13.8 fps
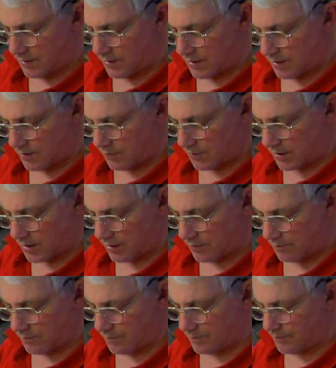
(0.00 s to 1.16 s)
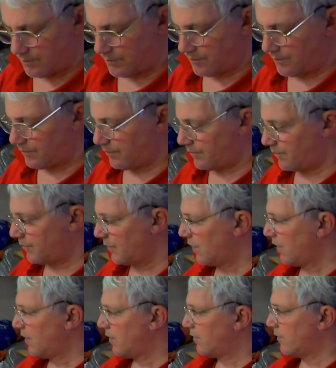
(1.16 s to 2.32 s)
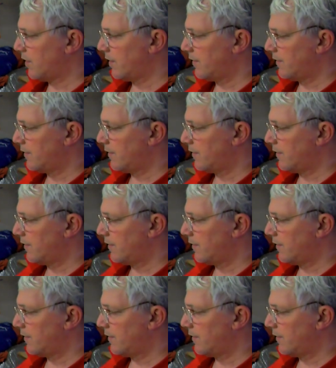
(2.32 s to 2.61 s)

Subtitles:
There we go. Right,